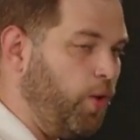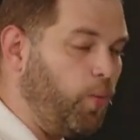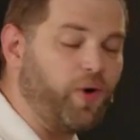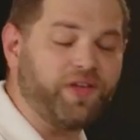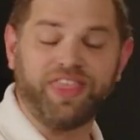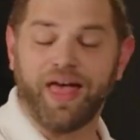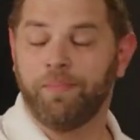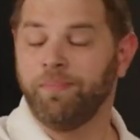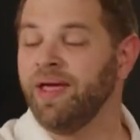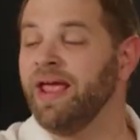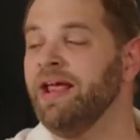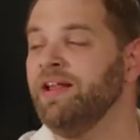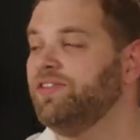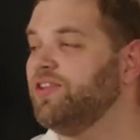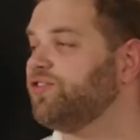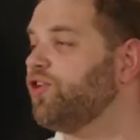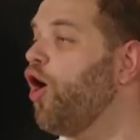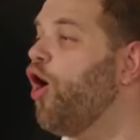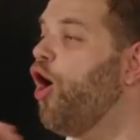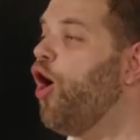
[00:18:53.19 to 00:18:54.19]
What that
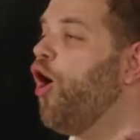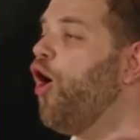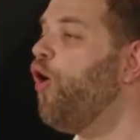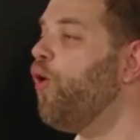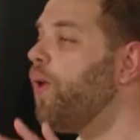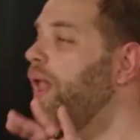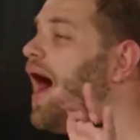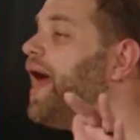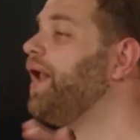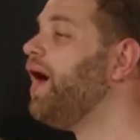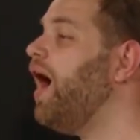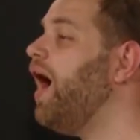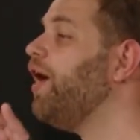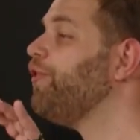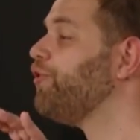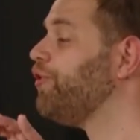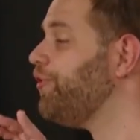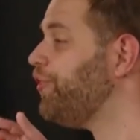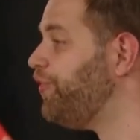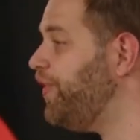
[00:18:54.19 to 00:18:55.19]
means is a whole lot of
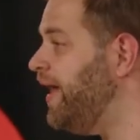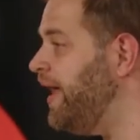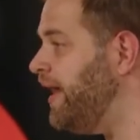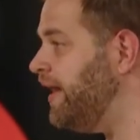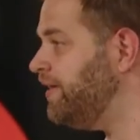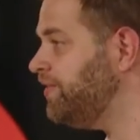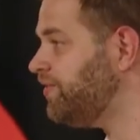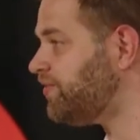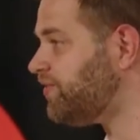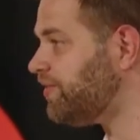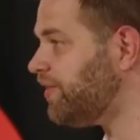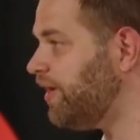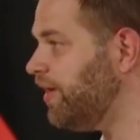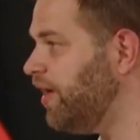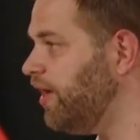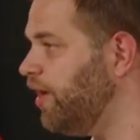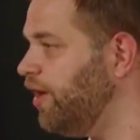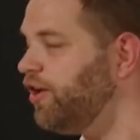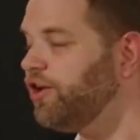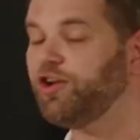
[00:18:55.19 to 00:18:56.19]
other things
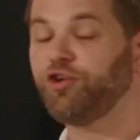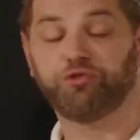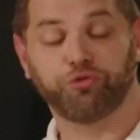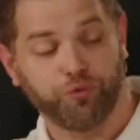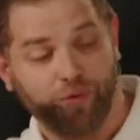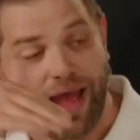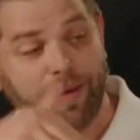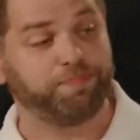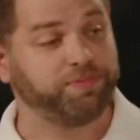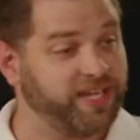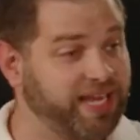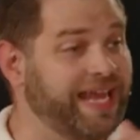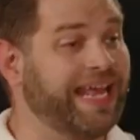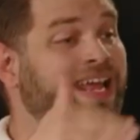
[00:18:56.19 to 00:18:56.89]
crept